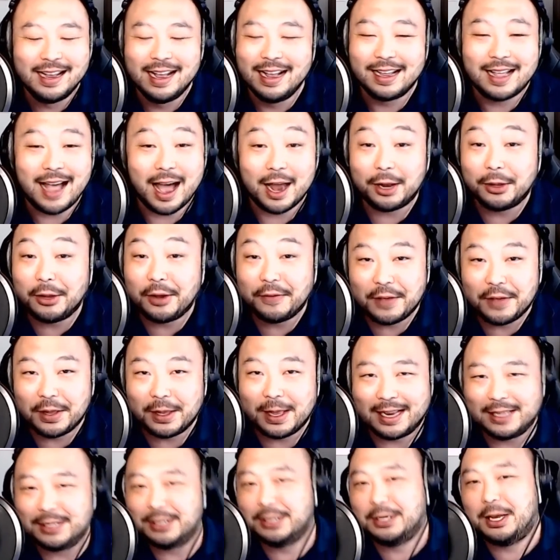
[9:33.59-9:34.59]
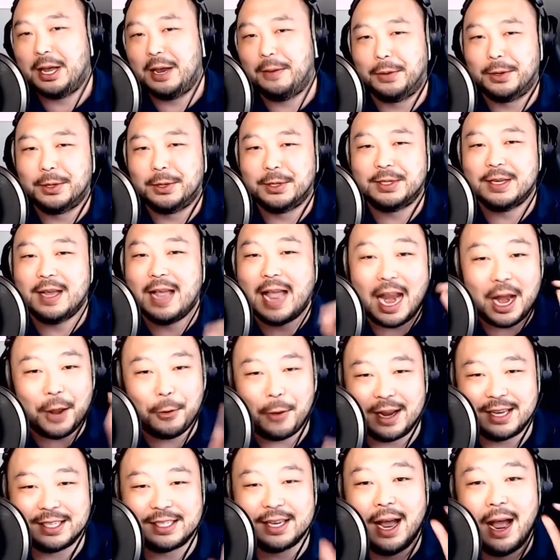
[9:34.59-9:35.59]
Gotta love the landscapers.
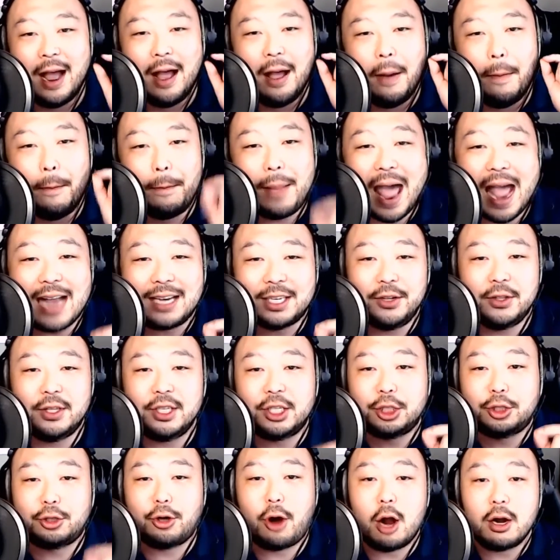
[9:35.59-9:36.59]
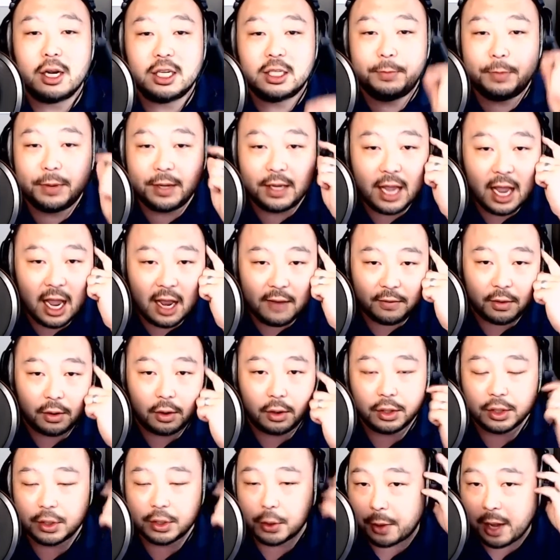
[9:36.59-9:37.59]
Anyways, back to the strongest
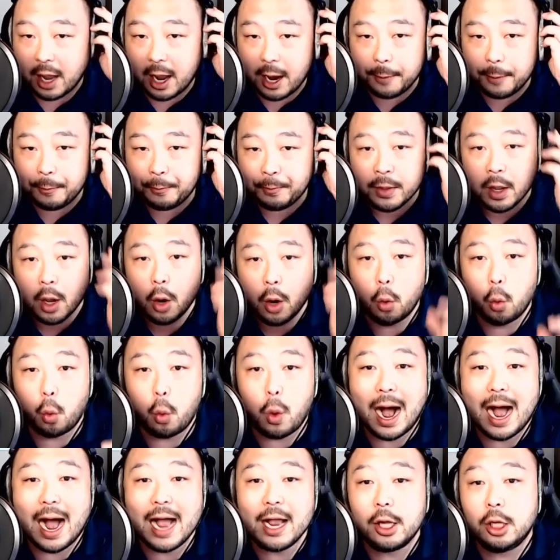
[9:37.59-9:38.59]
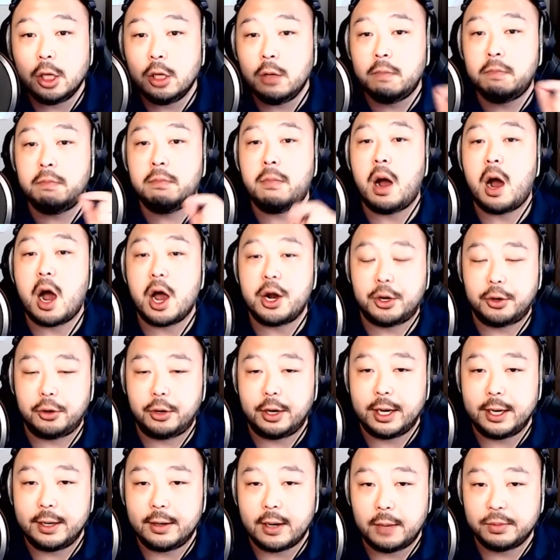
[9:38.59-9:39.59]
behaviors, okay? While
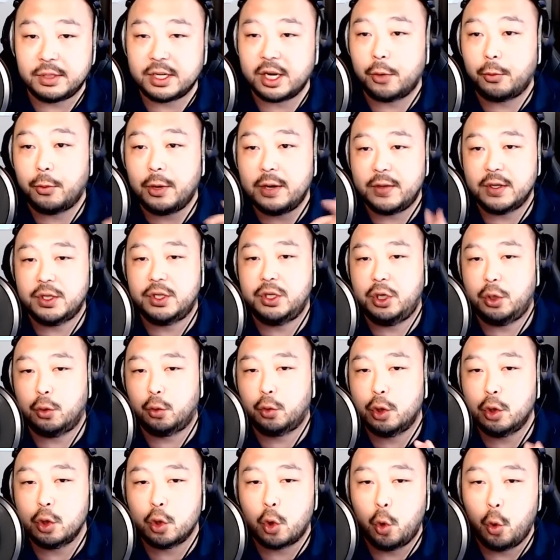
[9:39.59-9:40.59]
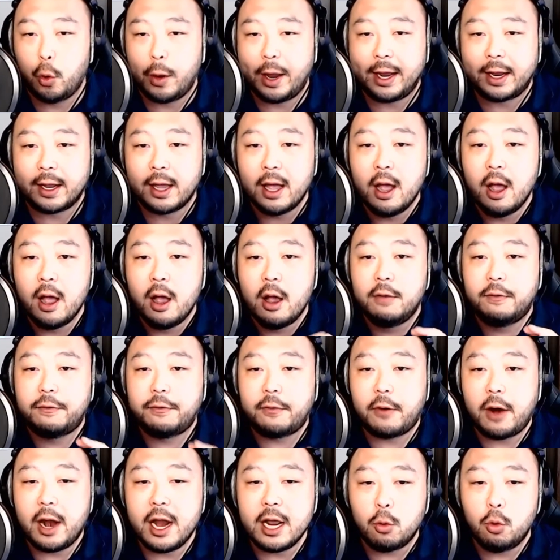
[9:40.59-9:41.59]
moderate, I'm just gonna read this to you real quick.
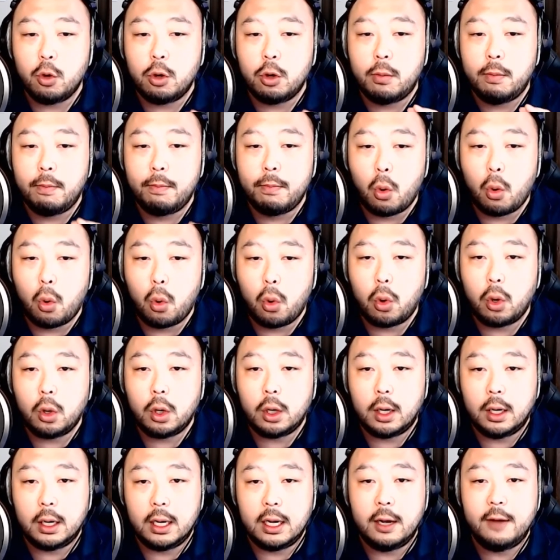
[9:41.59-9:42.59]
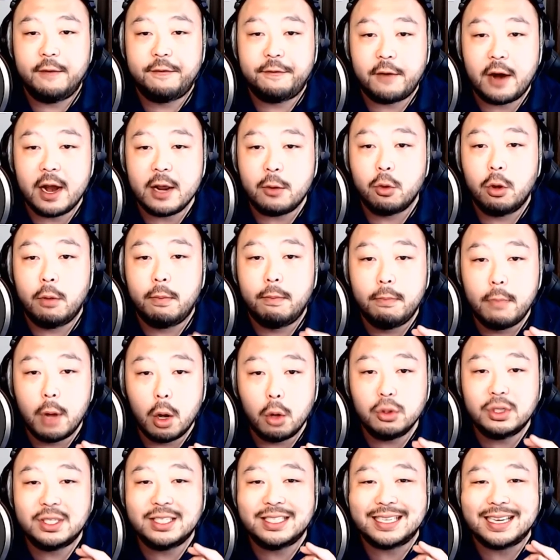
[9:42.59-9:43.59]
Frank will
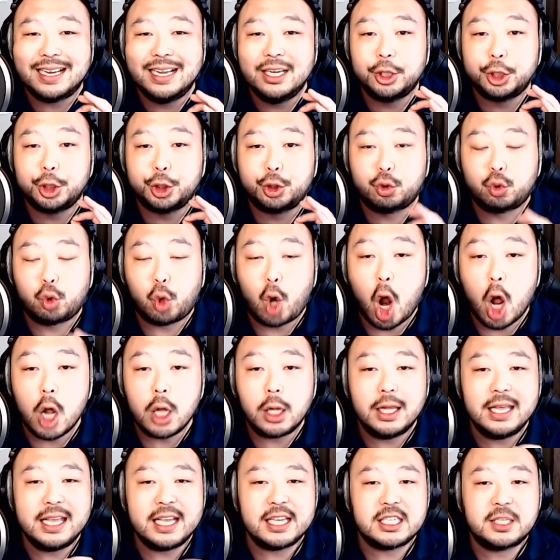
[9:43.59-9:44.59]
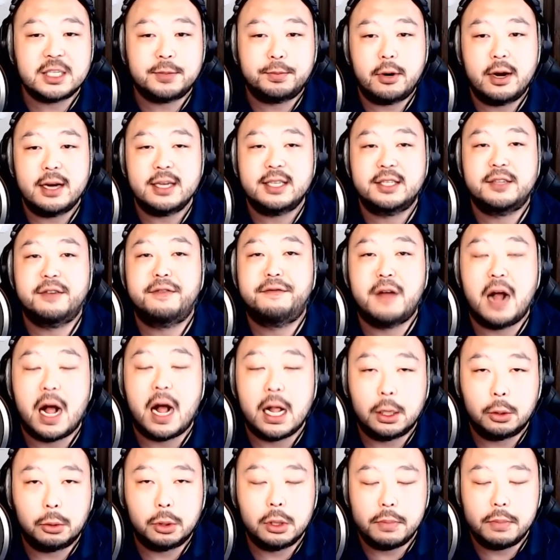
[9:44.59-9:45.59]
most strongly express the
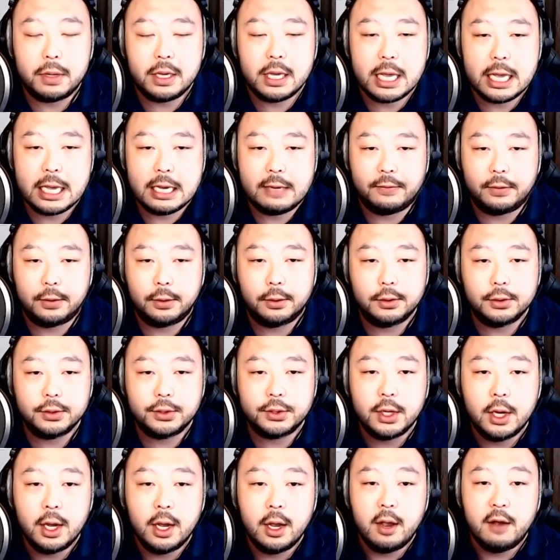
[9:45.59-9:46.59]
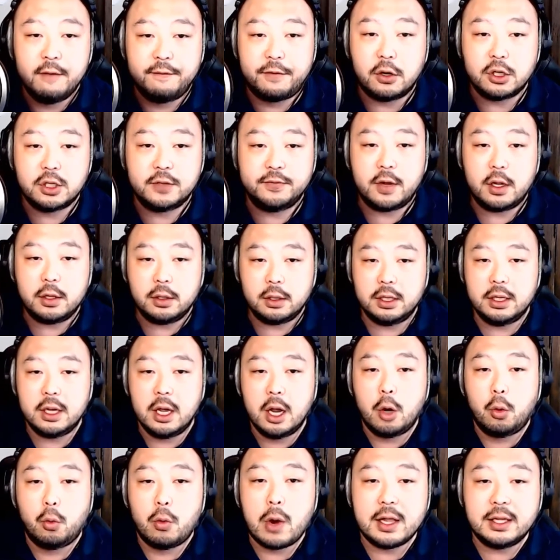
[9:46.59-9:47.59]
following behaviors. First of all,
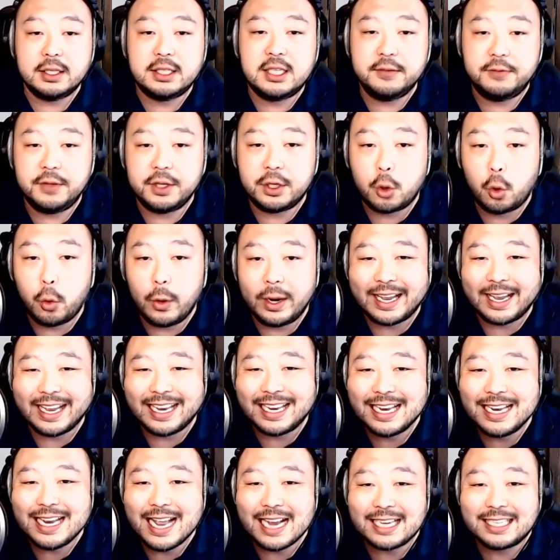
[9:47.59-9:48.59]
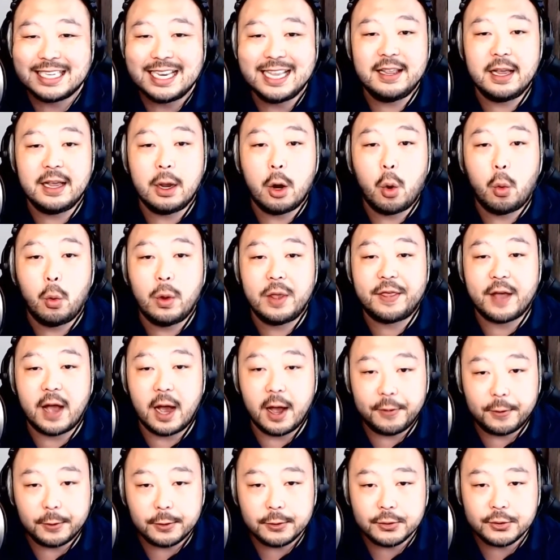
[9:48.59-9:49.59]
relatively quick in connecting with
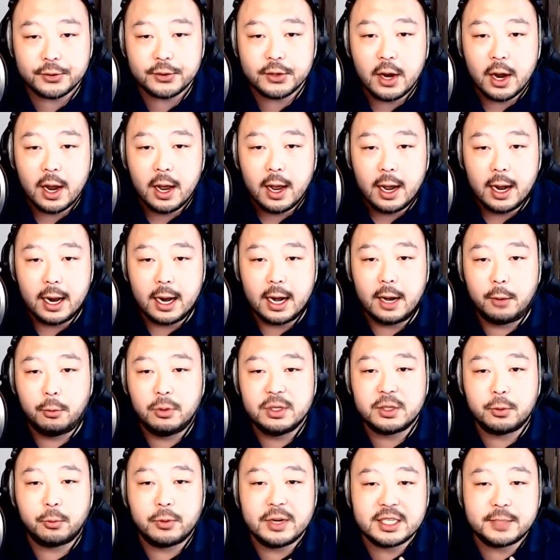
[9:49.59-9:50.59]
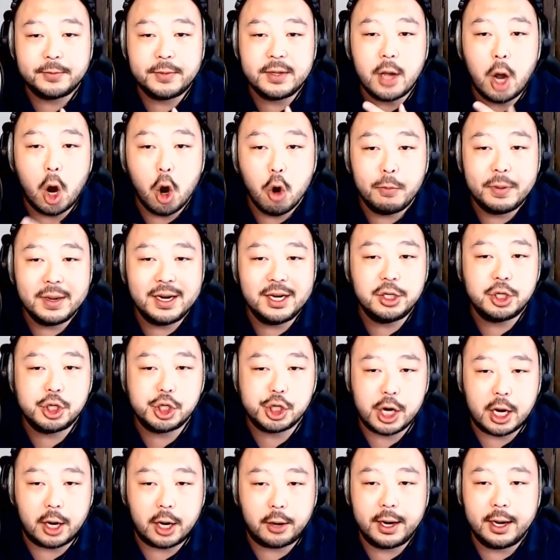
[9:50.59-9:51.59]
others, reasonably open in
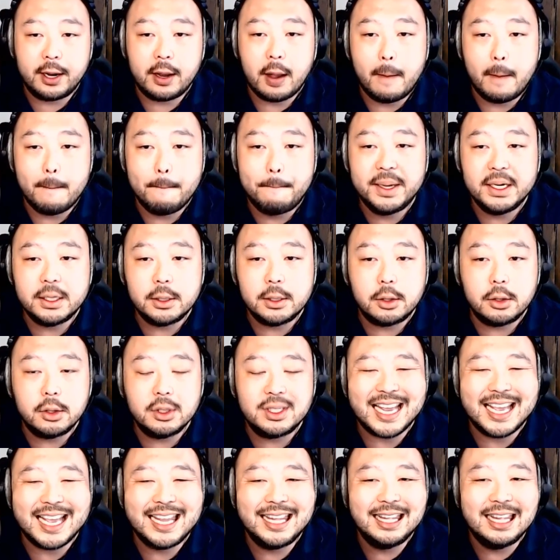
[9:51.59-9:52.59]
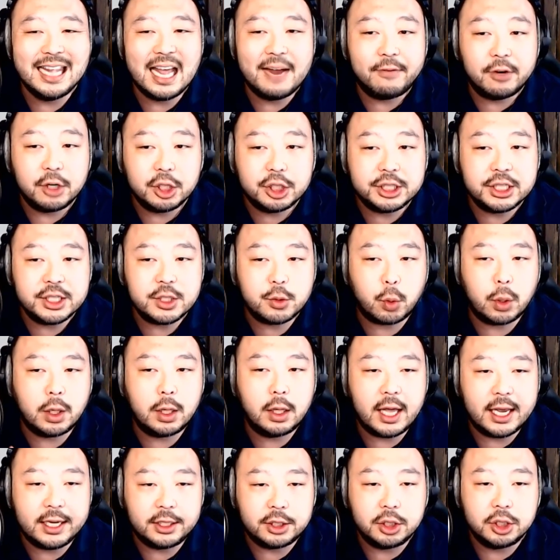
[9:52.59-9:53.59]
sharing, builds and leverages
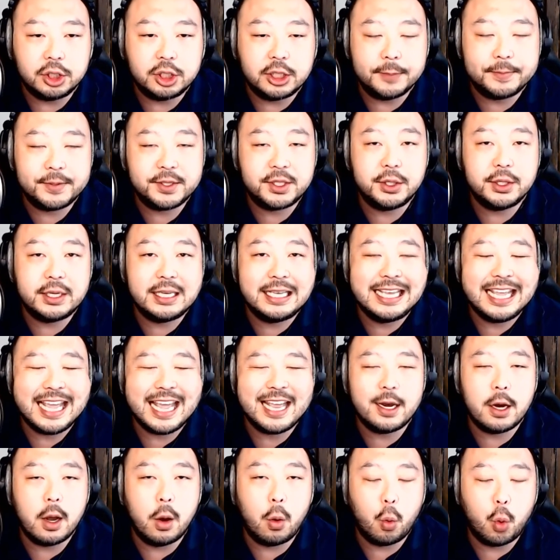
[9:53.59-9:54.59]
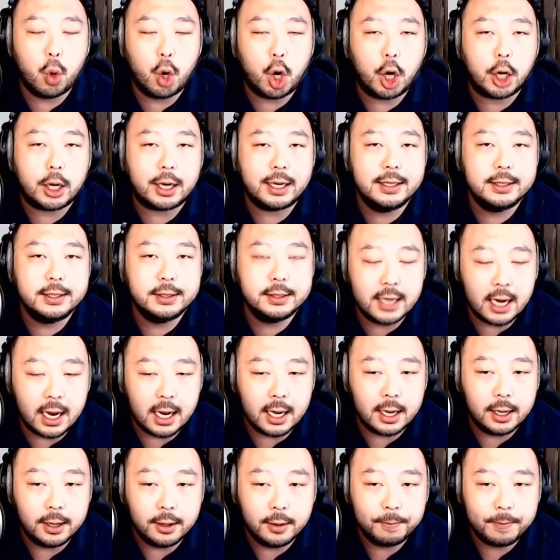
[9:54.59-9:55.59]
relationships to get work
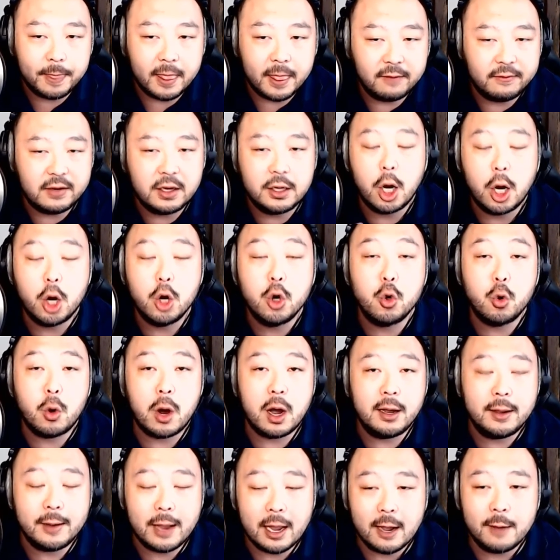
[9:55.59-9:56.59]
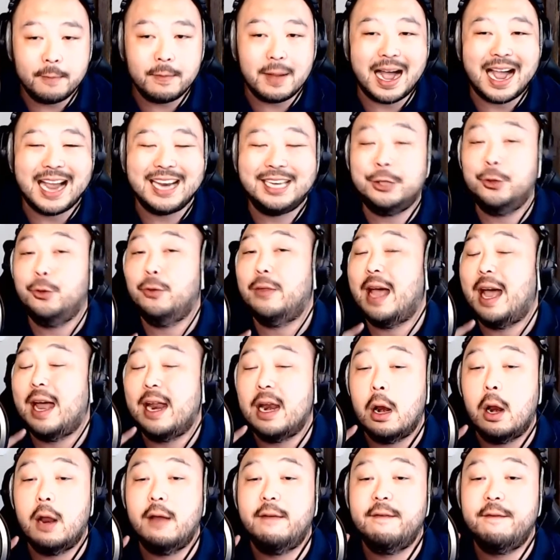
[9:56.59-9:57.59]
done. If you know who I am, I do
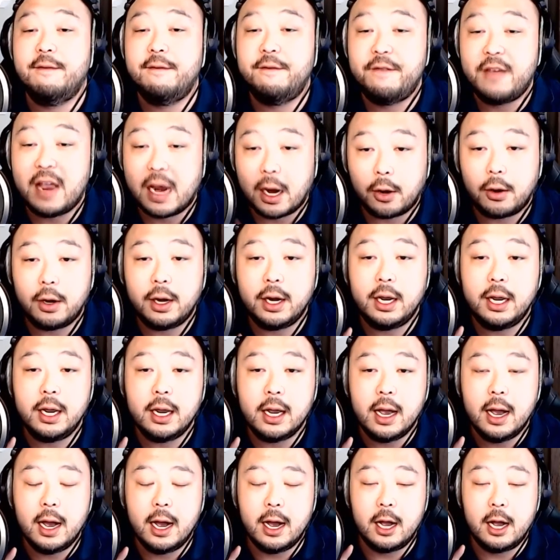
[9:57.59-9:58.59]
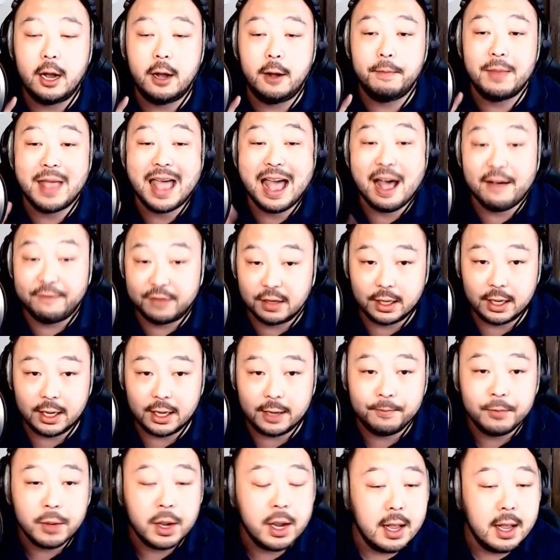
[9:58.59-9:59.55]
that very heavily.